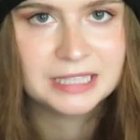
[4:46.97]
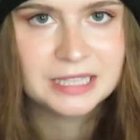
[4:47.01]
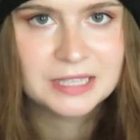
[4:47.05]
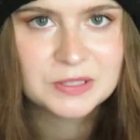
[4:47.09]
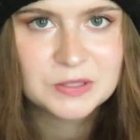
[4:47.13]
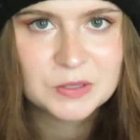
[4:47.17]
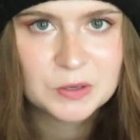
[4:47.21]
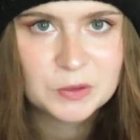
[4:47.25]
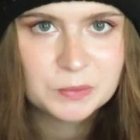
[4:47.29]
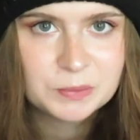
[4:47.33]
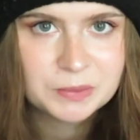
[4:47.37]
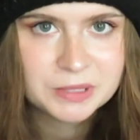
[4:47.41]

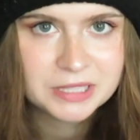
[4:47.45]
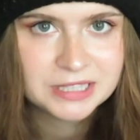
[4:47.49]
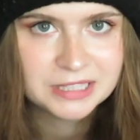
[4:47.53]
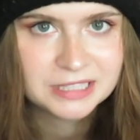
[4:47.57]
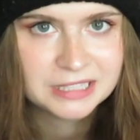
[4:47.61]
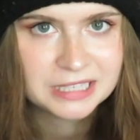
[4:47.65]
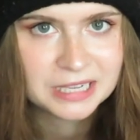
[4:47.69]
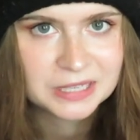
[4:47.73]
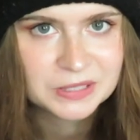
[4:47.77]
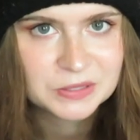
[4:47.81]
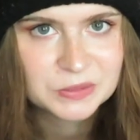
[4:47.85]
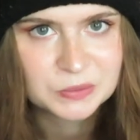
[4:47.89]
Let's open
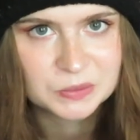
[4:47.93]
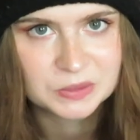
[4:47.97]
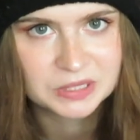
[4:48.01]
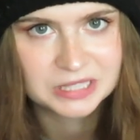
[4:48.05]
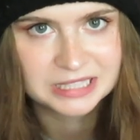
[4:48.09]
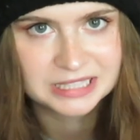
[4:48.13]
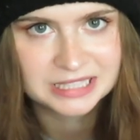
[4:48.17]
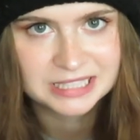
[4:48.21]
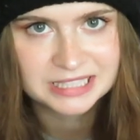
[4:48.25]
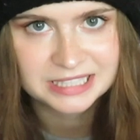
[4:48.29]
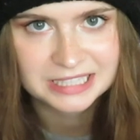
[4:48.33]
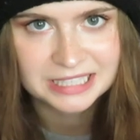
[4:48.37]
the next one
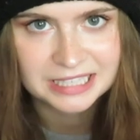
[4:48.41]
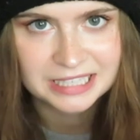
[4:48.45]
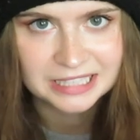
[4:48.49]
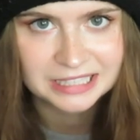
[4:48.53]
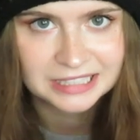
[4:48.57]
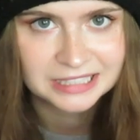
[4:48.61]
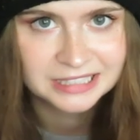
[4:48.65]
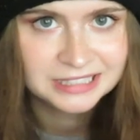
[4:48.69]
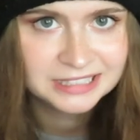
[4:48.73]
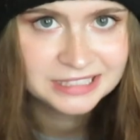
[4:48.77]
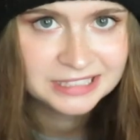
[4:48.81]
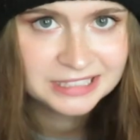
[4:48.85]
and
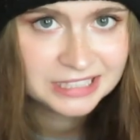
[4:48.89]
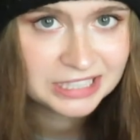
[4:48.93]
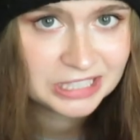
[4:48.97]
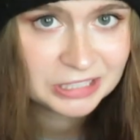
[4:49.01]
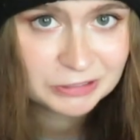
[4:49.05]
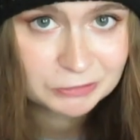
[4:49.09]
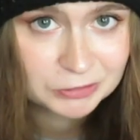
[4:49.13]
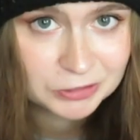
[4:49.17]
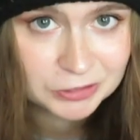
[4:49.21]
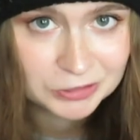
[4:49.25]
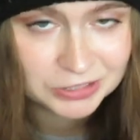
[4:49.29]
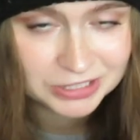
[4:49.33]
see
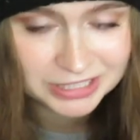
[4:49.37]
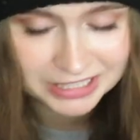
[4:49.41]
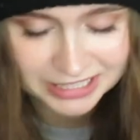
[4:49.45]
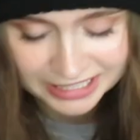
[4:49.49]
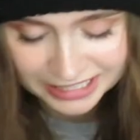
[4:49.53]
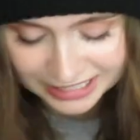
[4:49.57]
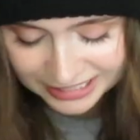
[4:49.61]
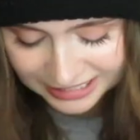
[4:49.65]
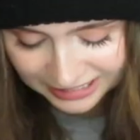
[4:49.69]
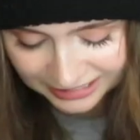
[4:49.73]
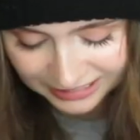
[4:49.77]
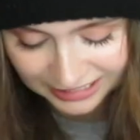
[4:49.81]
if it looks
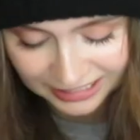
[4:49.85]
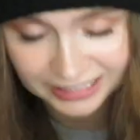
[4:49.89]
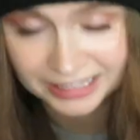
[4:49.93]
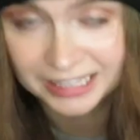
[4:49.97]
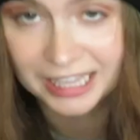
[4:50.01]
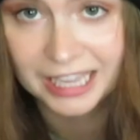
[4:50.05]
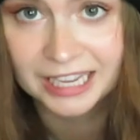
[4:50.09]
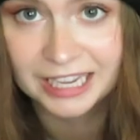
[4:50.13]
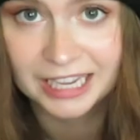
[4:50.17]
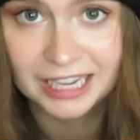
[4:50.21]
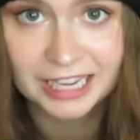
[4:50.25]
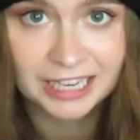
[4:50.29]
anything like
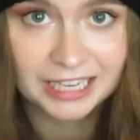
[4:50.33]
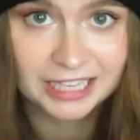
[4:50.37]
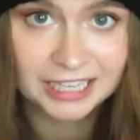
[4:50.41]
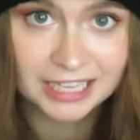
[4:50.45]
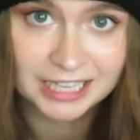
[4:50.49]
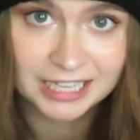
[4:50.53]
that guy, I